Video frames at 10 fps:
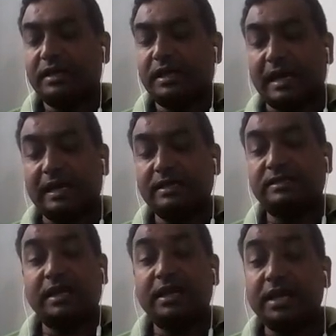
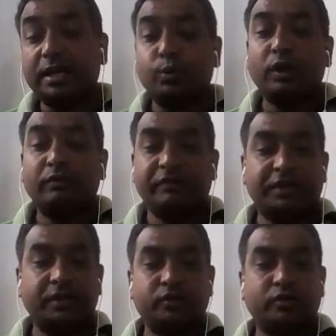carries equal
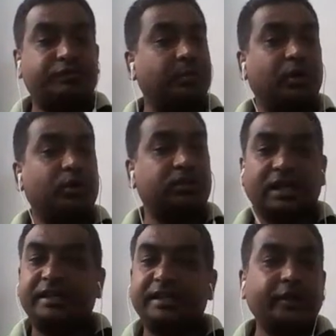weightage of about
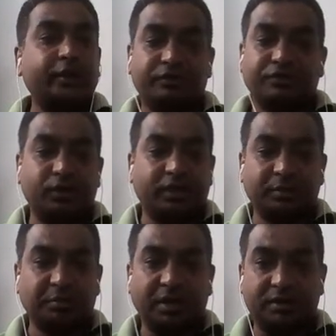13 to
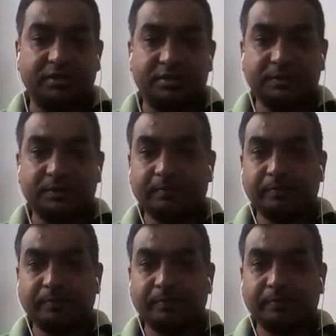14 marks.